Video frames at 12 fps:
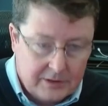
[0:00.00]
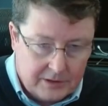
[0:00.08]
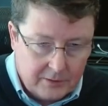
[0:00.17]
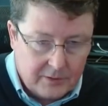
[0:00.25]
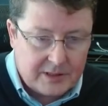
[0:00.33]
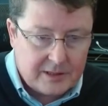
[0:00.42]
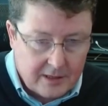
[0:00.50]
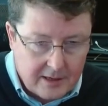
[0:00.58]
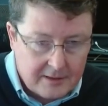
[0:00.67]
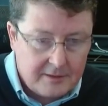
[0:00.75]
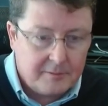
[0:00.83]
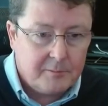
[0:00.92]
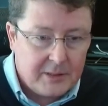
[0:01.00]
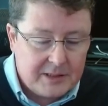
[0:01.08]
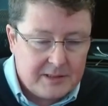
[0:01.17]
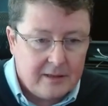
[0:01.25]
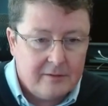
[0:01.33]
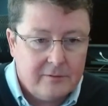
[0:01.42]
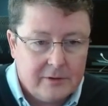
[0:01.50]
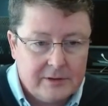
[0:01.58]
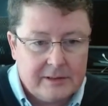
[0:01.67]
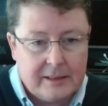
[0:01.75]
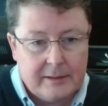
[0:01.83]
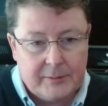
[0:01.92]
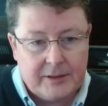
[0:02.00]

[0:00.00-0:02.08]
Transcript: do a startup myself one time,